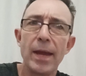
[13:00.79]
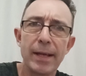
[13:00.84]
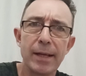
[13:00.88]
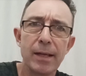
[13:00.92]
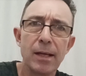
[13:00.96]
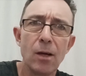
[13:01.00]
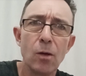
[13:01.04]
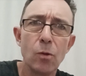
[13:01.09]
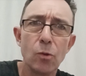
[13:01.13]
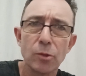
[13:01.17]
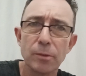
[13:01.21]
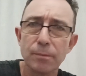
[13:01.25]
that
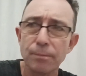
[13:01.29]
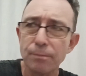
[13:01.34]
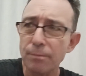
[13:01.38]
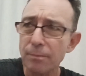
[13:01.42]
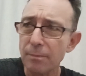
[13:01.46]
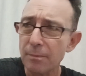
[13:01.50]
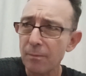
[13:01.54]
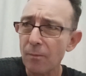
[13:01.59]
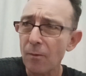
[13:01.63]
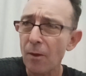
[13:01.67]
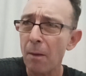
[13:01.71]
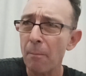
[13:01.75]
cold.
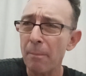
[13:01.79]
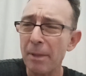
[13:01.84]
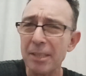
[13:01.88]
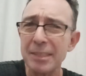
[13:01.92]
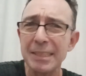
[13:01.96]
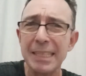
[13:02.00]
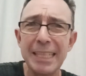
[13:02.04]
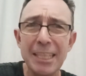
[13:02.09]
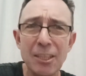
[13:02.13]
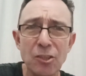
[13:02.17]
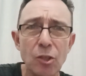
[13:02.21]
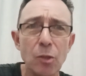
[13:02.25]

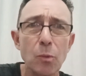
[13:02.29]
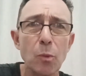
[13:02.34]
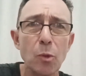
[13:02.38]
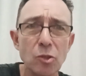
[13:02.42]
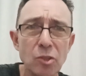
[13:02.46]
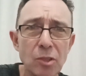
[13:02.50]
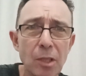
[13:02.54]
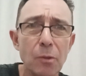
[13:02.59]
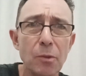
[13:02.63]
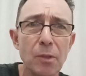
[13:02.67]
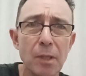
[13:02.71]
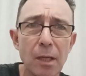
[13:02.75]
Because it literally
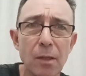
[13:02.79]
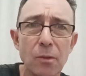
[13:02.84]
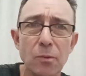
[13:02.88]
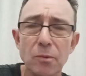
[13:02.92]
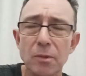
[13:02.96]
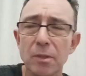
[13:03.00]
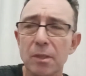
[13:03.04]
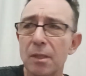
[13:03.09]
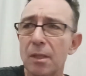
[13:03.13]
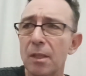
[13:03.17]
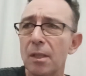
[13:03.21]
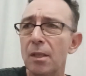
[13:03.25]
was so
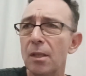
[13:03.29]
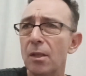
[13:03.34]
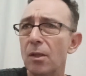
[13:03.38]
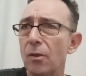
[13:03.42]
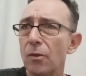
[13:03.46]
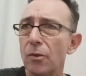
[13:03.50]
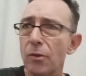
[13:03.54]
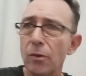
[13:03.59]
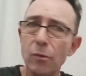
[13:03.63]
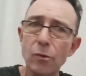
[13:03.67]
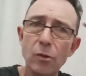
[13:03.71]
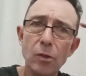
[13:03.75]
cold.
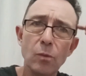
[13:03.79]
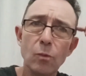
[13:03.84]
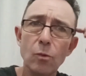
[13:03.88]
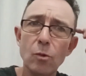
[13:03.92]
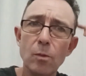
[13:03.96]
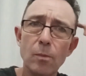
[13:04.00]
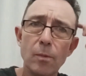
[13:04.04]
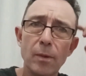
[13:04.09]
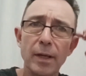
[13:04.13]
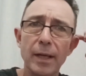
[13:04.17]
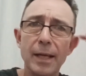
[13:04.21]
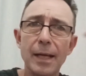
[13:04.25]
You could
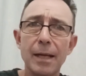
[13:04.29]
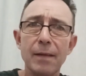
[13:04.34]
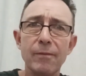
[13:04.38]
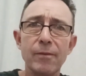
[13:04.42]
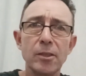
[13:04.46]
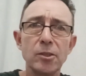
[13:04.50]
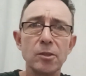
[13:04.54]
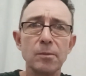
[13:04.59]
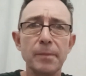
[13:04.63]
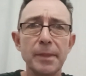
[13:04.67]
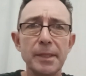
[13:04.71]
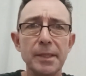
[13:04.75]
walk on a couple
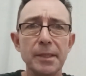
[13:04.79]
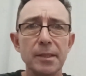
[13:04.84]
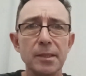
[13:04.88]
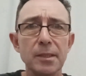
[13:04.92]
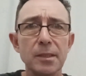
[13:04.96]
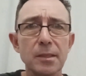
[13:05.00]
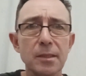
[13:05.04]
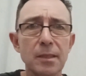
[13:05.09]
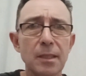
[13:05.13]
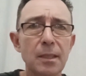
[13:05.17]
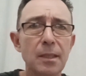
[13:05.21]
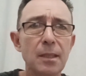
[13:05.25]
of 100
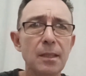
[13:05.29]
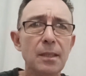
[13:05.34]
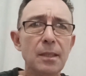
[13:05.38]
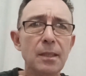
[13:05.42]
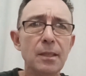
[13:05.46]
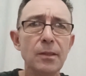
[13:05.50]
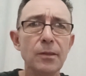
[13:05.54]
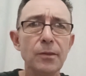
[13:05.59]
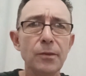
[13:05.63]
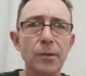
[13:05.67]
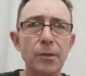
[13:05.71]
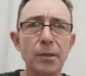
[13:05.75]
metres.
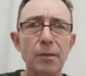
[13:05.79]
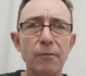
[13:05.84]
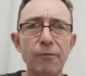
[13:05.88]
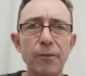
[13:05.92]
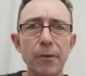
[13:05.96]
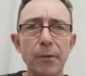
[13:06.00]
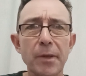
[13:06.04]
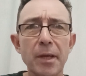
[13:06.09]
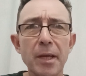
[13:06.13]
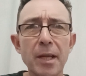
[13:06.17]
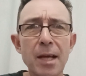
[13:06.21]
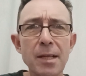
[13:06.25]
You could
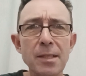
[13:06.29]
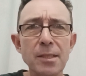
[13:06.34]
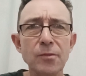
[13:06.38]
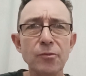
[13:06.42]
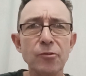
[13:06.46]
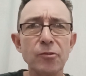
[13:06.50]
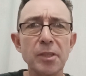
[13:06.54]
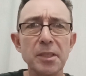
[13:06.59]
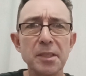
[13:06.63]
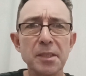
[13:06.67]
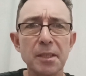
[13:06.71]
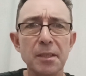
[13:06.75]
feel your lungs
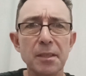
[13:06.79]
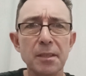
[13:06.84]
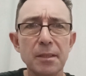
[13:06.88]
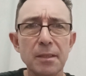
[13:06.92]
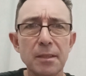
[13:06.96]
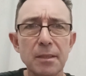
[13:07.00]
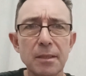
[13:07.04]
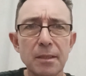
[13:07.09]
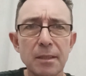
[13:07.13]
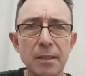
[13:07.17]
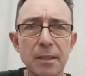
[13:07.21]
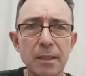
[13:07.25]
freezing.
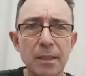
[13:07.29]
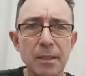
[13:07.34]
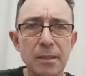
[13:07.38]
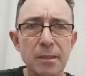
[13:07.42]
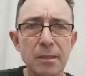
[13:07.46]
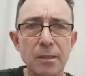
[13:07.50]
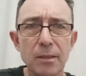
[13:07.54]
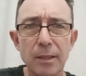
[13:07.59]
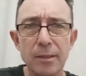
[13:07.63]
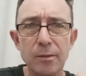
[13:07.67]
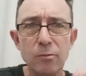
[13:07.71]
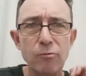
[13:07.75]

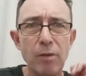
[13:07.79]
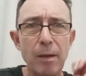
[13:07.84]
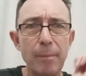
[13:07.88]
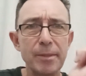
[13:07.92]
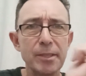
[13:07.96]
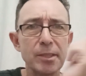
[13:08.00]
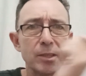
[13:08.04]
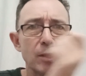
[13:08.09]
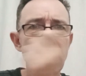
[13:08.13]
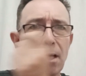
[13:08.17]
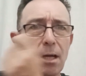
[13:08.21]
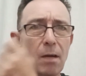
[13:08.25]
You had to wrap
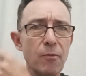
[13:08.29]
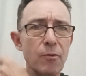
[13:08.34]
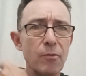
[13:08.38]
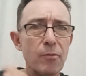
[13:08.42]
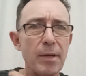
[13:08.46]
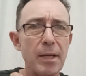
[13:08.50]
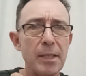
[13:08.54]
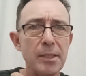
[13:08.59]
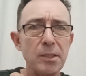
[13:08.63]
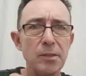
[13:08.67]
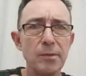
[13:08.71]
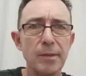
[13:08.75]
a scarf
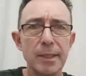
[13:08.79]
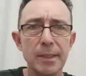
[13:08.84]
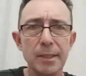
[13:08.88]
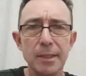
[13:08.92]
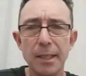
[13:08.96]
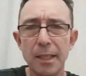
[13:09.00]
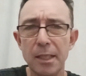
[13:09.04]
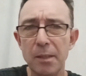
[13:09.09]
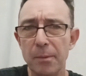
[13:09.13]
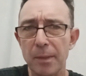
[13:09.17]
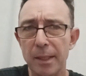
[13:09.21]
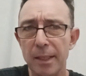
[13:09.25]
around your head.
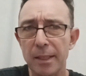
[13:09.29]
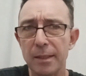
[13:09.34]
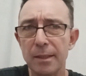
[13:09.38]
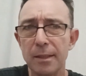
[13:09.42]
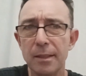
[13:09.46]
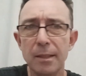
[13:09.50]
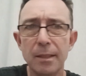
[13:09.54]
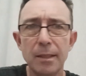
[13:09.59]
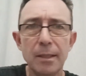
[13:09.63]
Anyway,